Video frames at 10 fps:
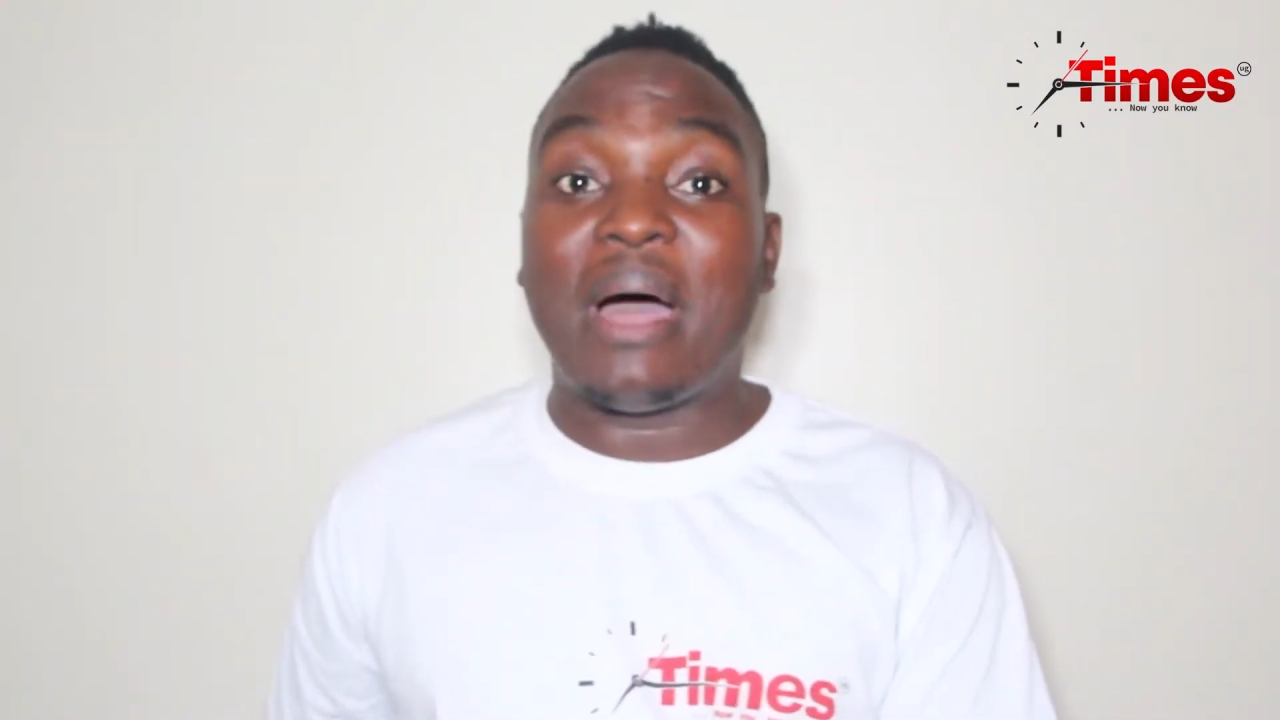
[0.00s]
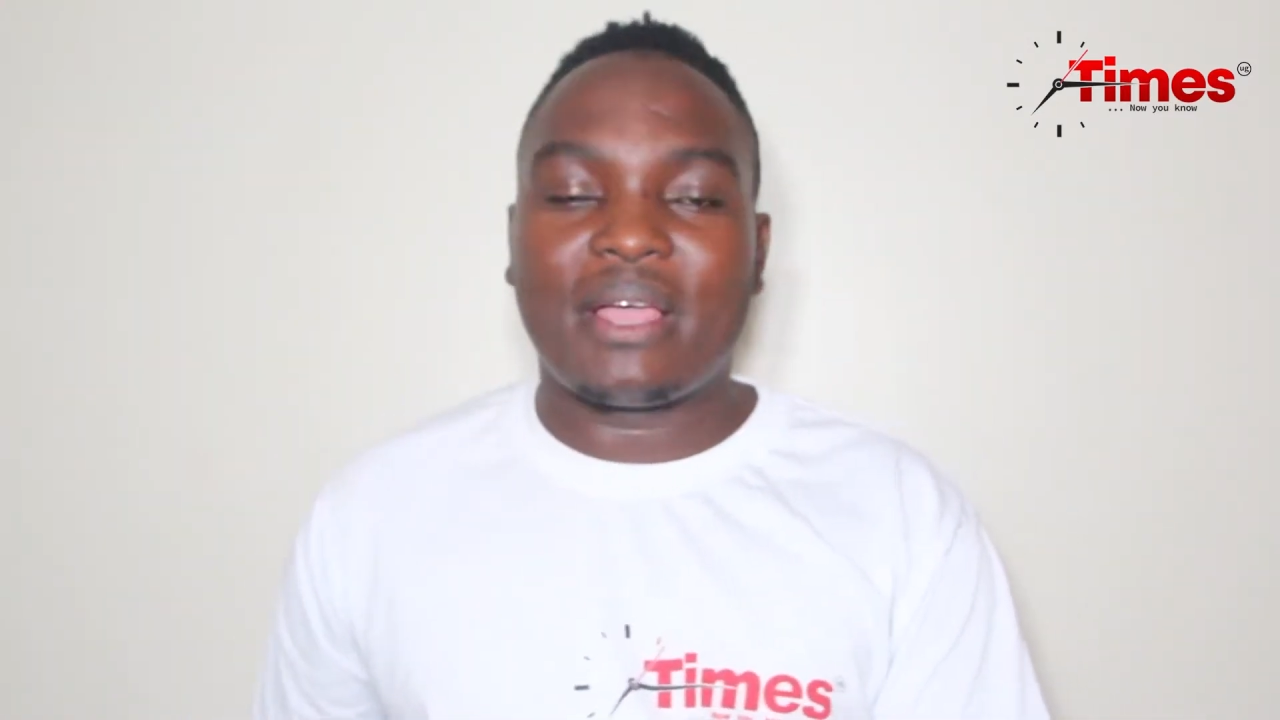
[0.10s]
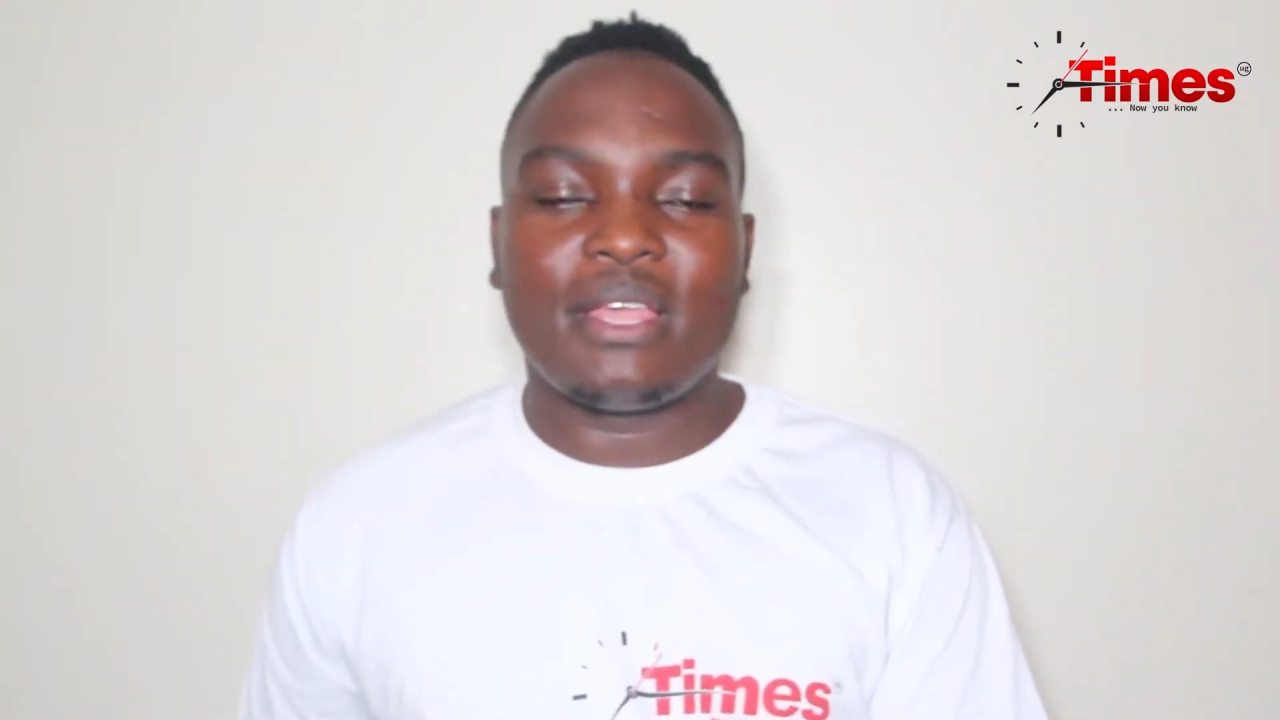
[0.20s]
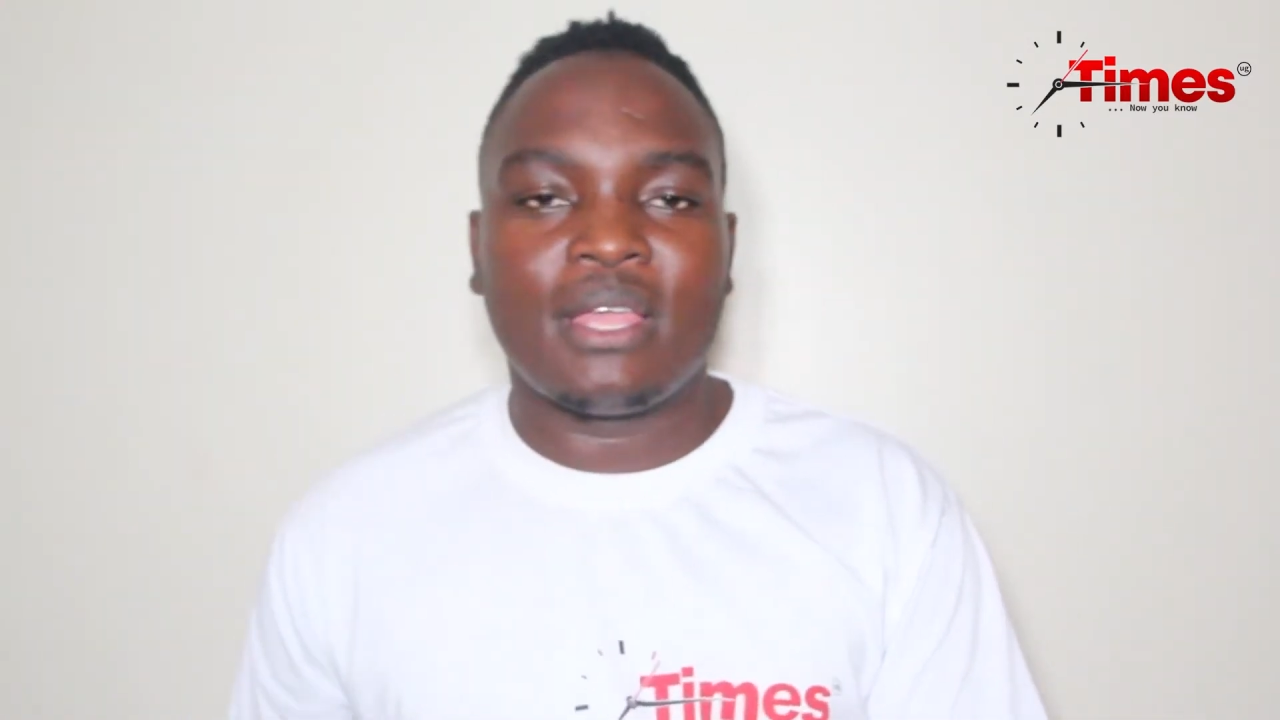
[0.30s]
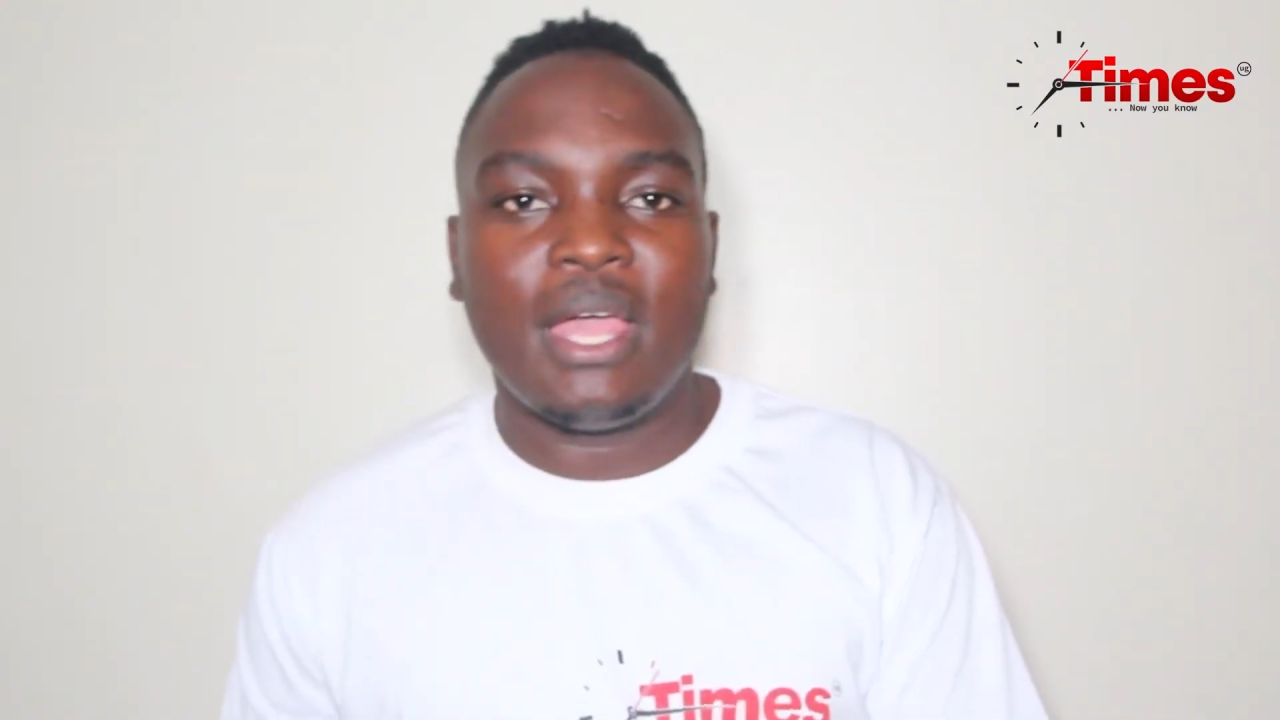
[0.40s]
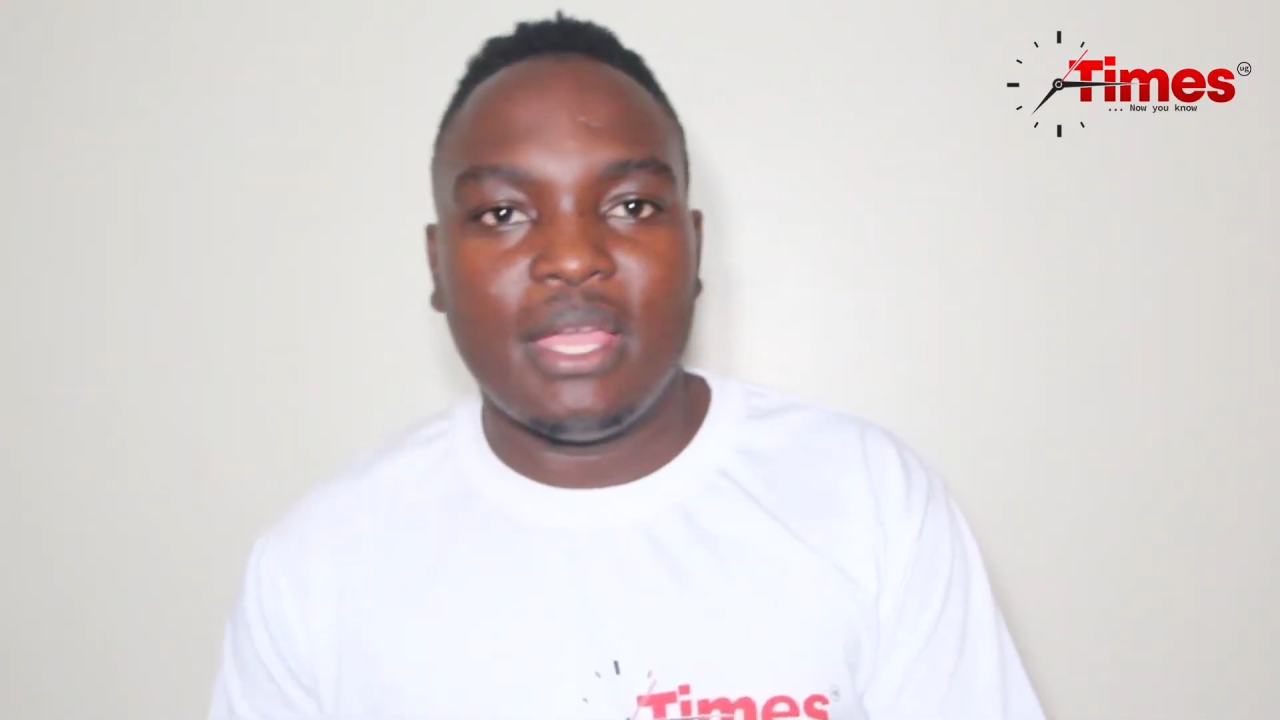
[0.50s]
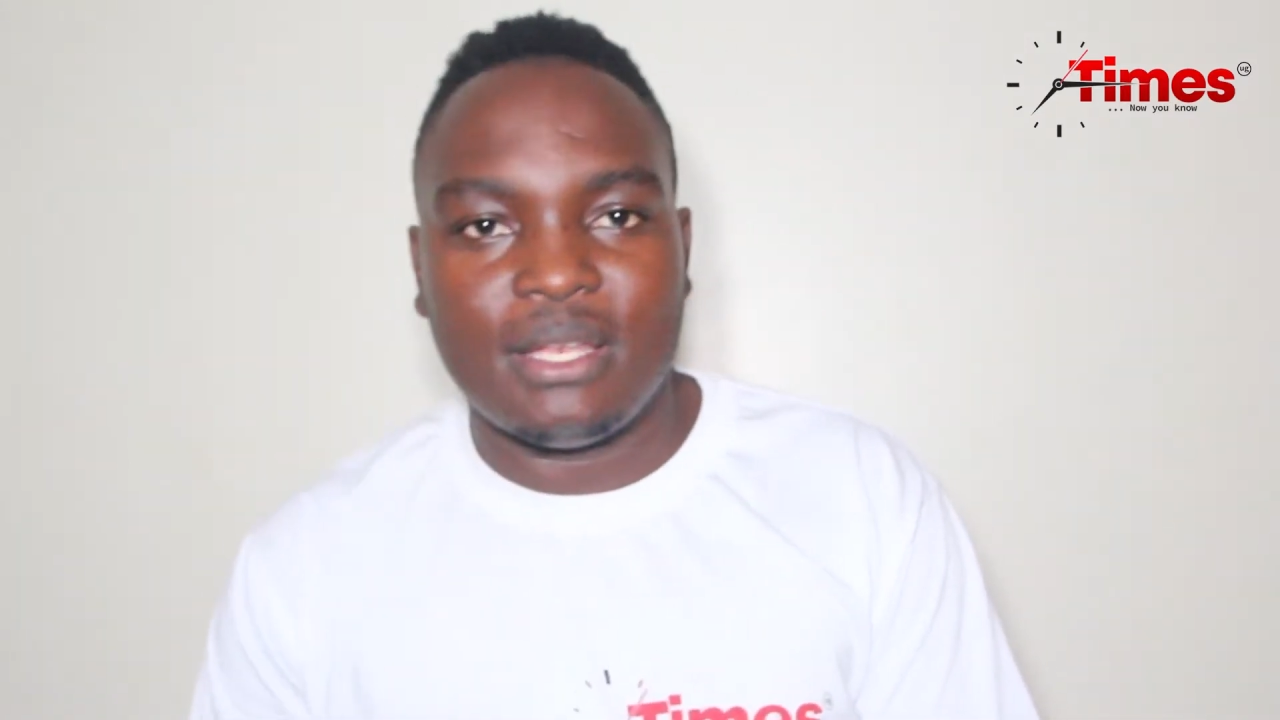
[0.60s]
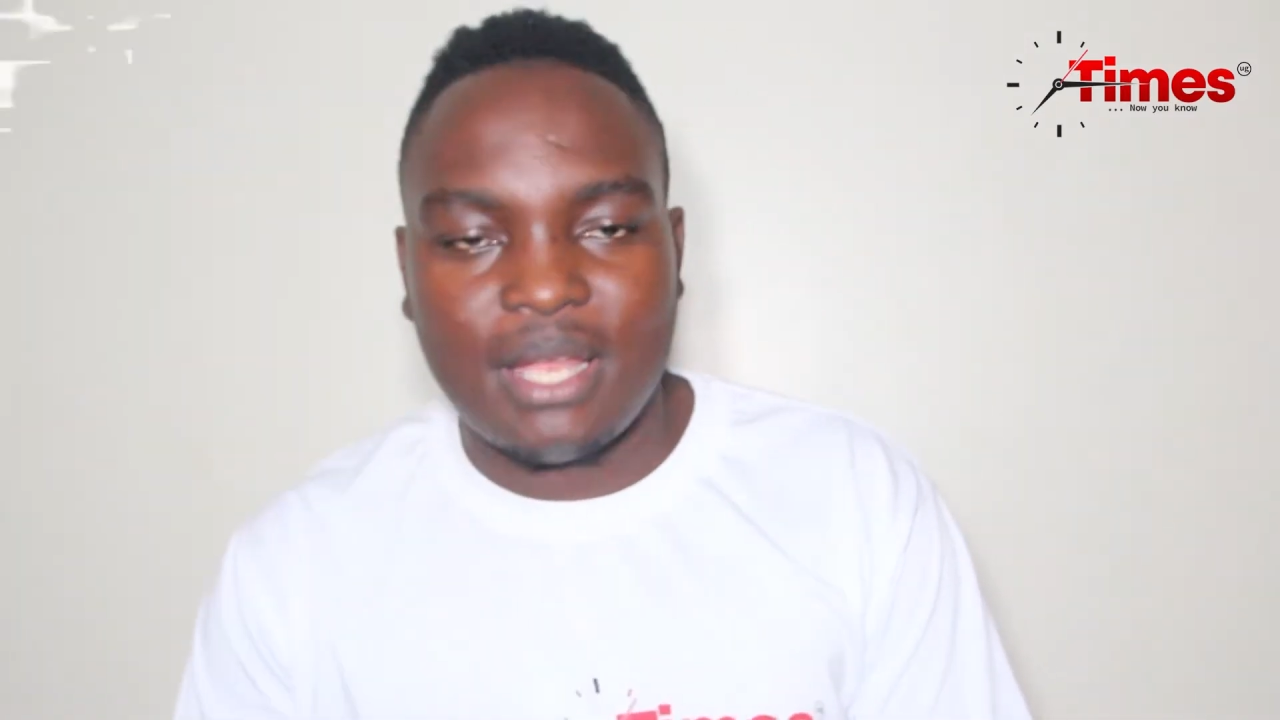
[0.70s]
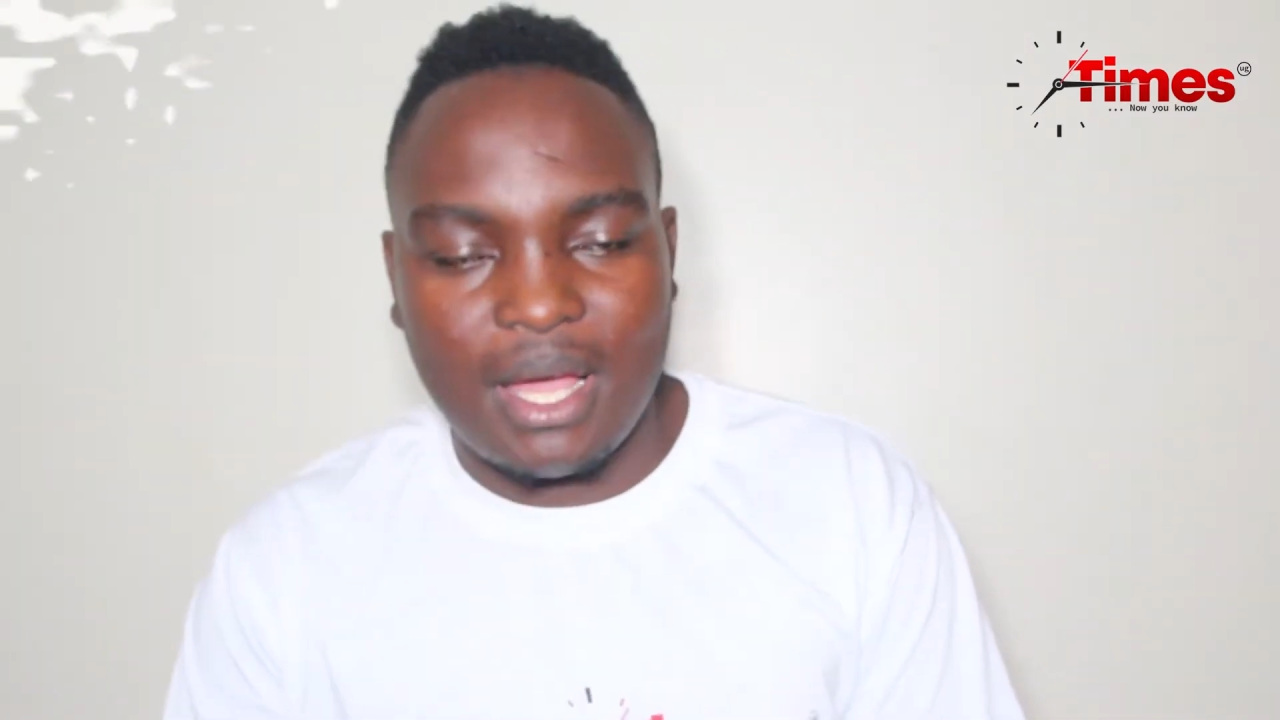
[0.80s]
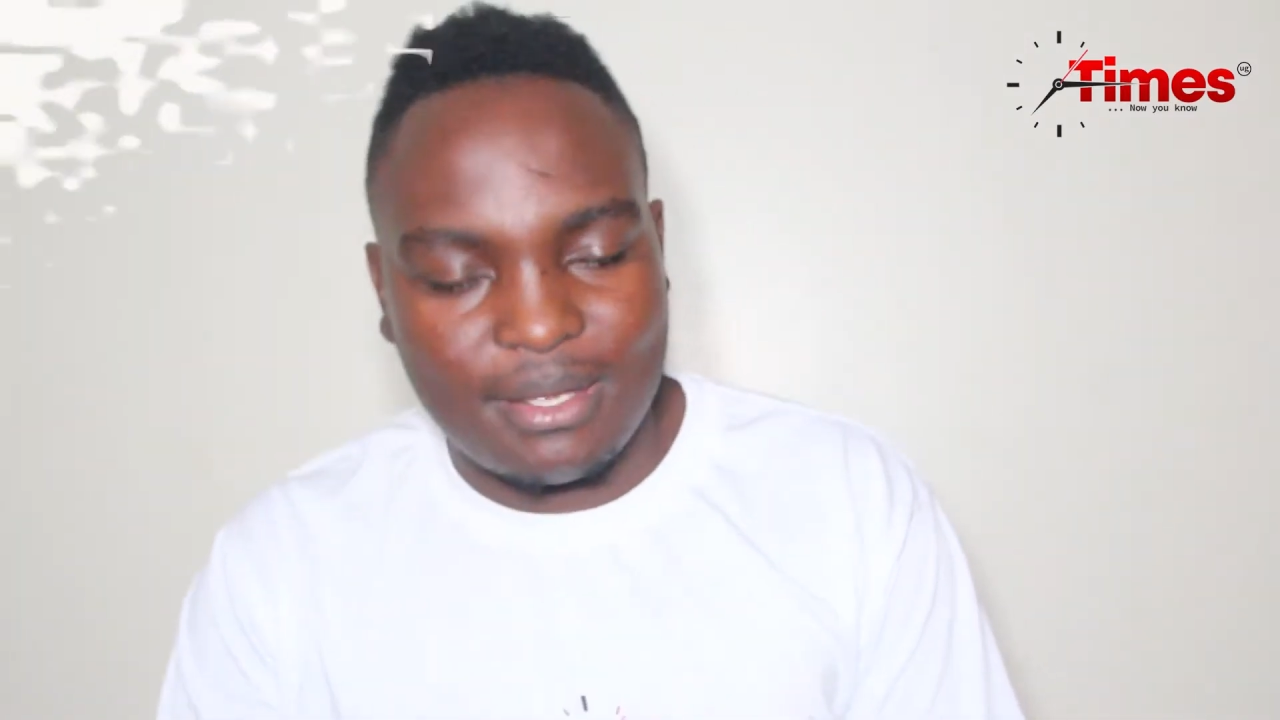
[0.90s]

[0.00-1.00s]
back again.